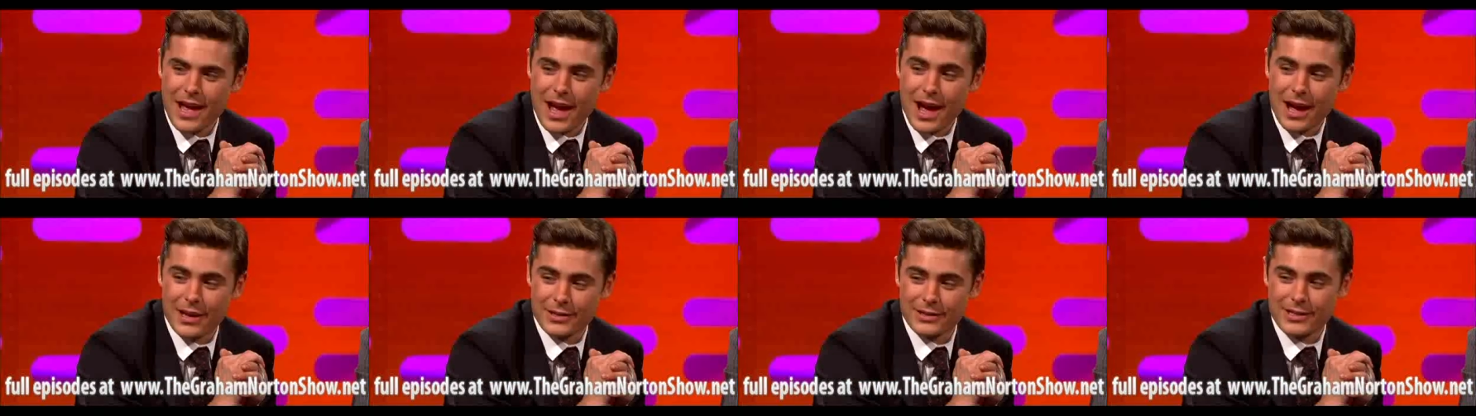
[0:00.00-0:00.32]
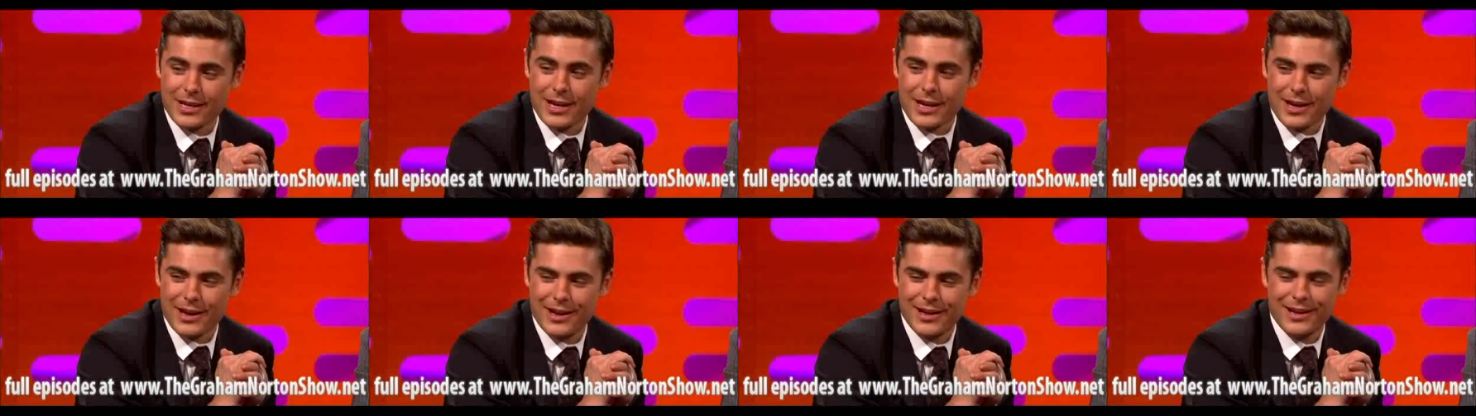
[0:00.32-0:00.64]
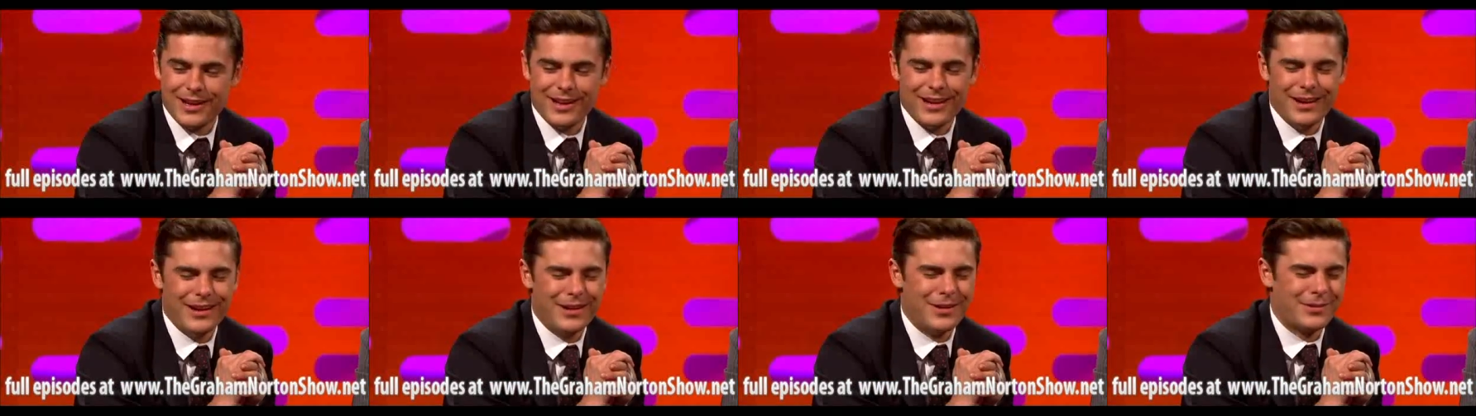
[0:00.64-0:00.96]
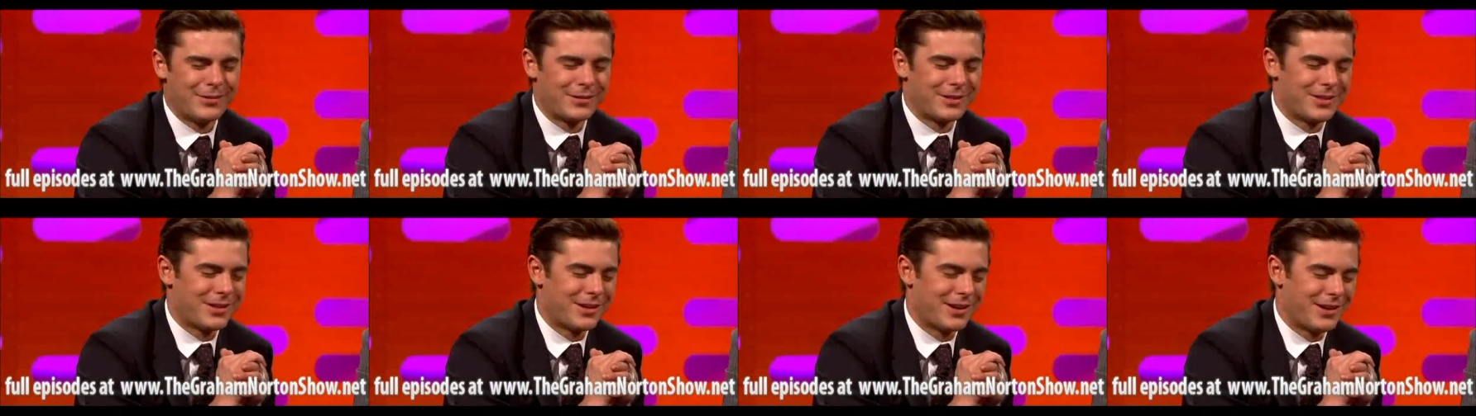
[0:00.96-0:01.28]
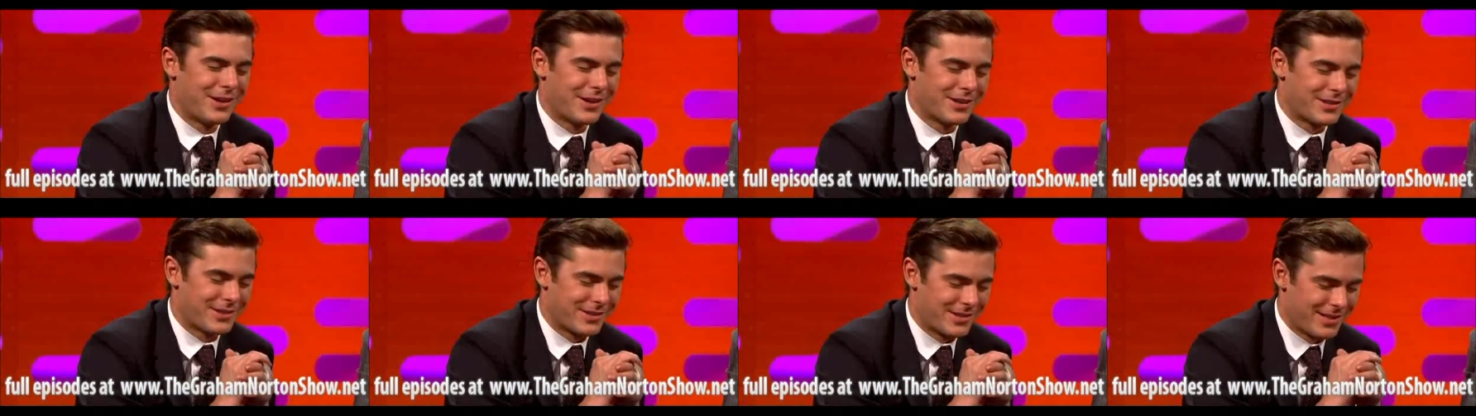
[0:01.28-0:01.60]
Yeah. Oh
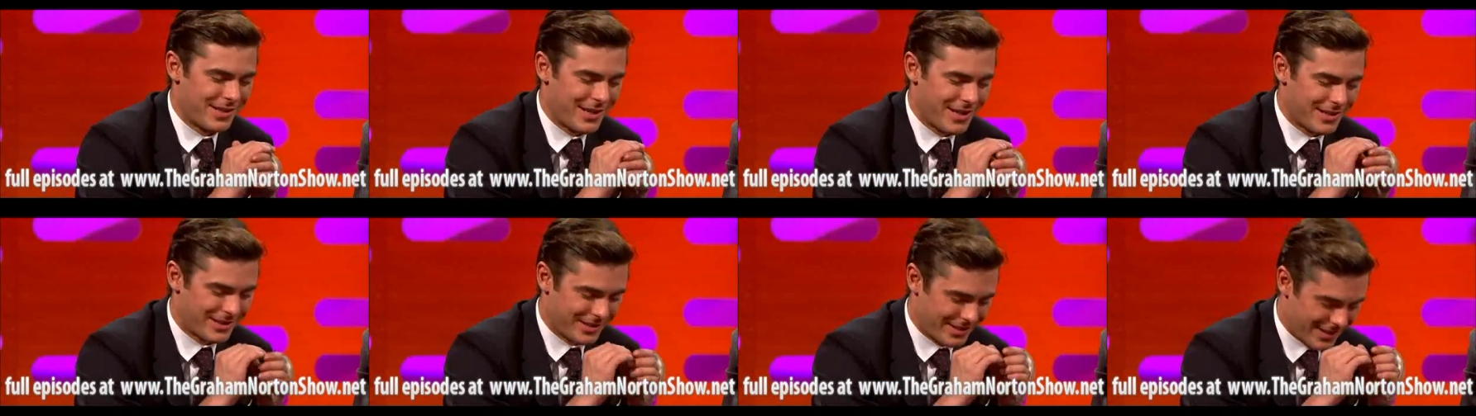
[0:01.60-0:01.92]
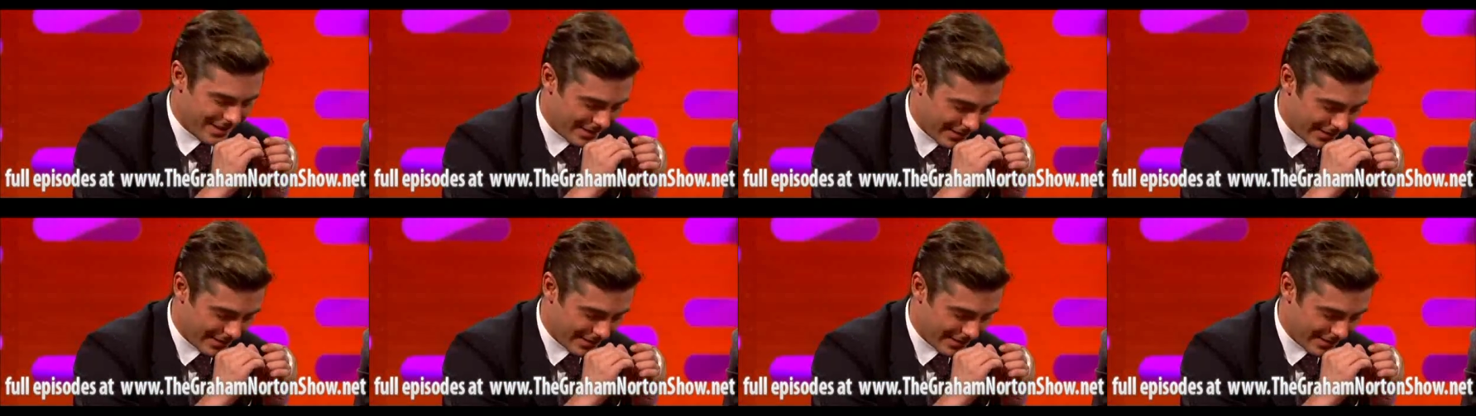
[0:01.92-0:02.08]
gosh, yes they